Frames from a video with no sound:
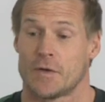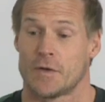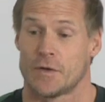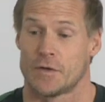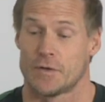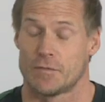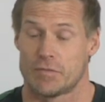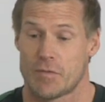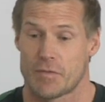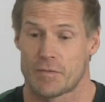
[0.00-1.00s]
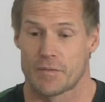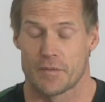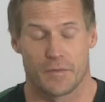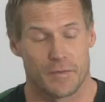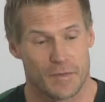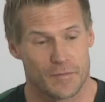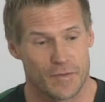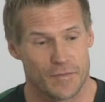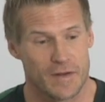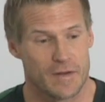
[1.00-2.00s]
uh I'm
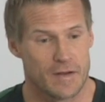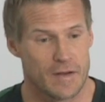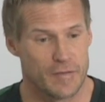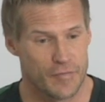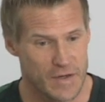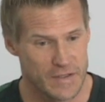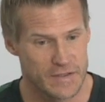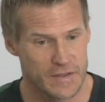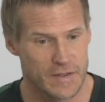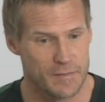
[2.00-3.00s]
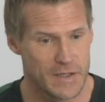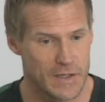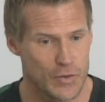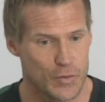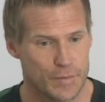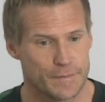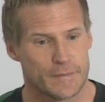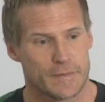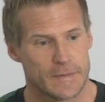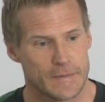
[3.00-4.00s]
trying to think. Uh, Fraser, Emilio,
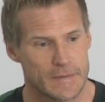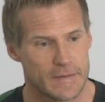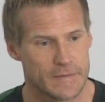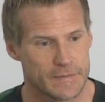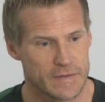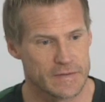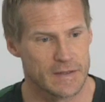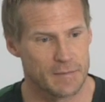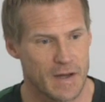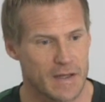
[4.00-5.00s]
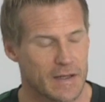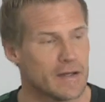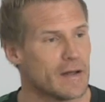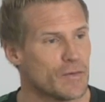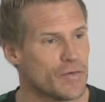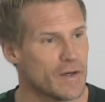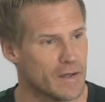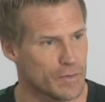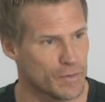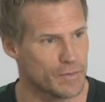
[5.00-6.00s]
uh, they're still back in now
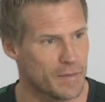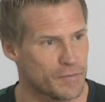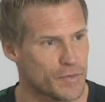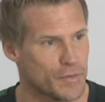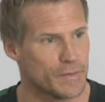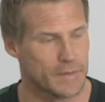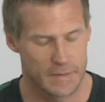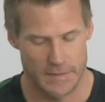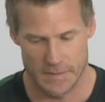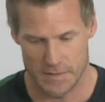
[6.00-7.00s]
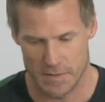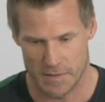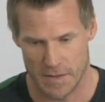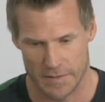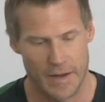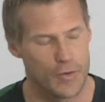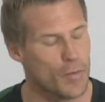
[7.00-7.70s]
training though, them two, and Gary